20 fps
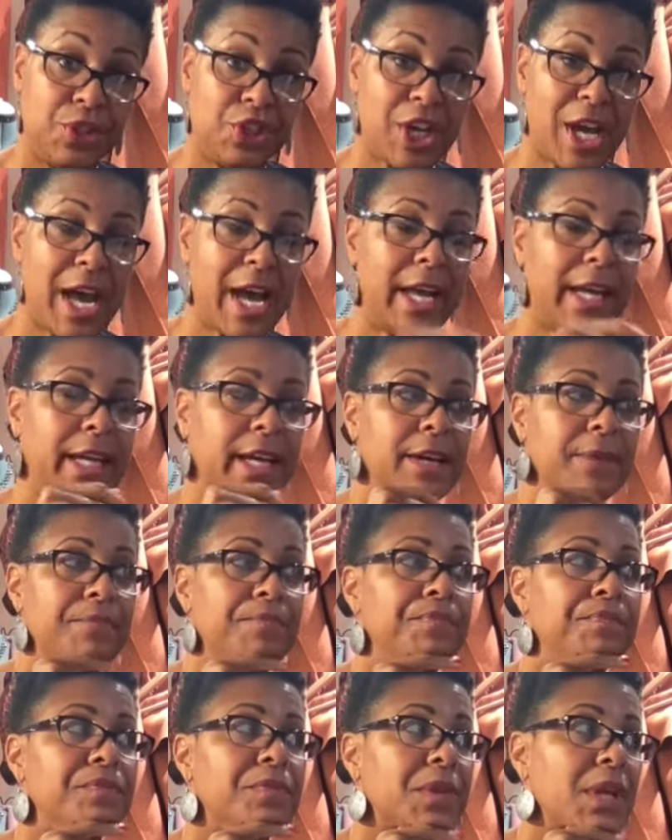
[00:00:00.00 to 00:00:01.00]
jacket,
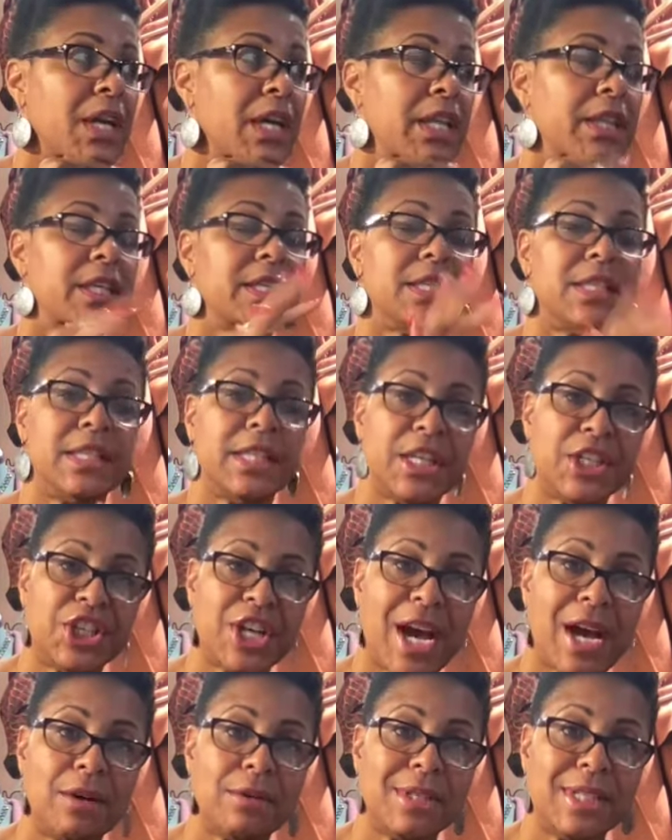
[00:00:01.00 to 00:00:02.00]
the stitch
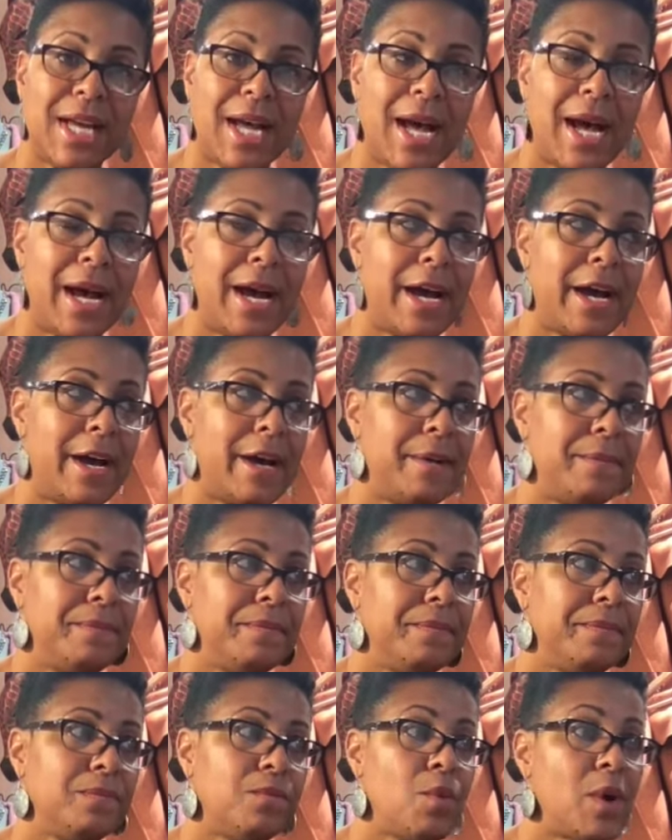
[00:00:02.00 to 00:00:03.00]
out time,
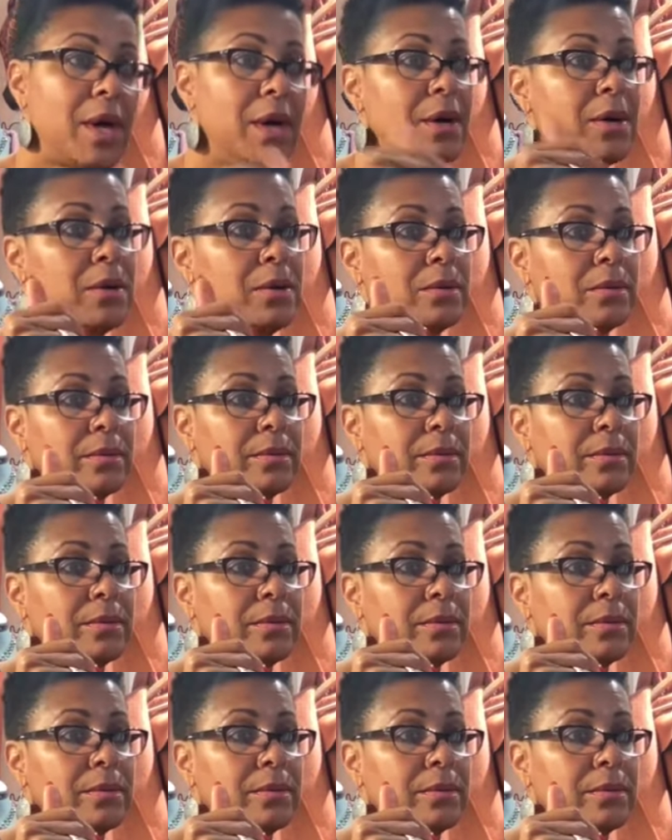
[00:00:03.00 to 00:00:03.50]
well,